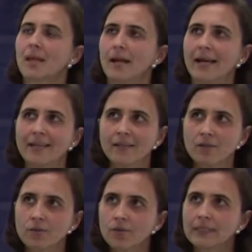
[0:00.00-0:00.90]
I
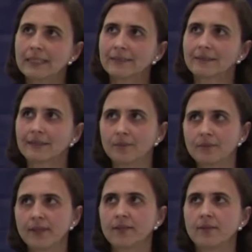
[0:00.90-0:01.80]
know that some of
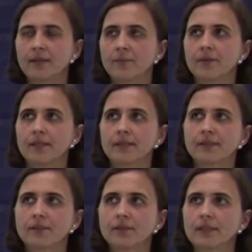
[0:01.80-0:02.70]
our
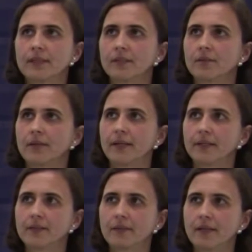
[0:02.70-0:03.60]
collaborators already
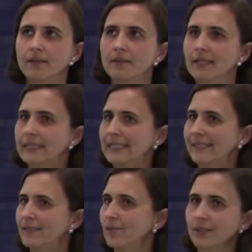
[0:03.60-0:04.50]
acquired around
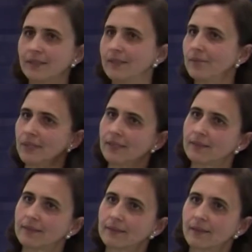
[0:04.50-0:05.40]
19, 20 weeks.